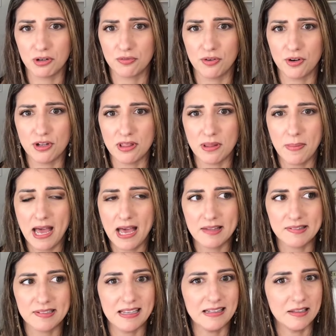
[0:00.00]
worked for you in the
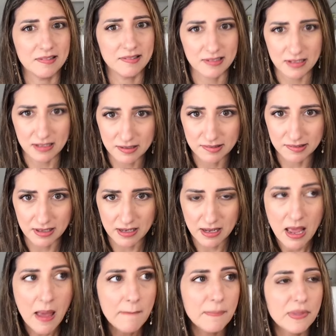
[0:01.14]
past and it's easy.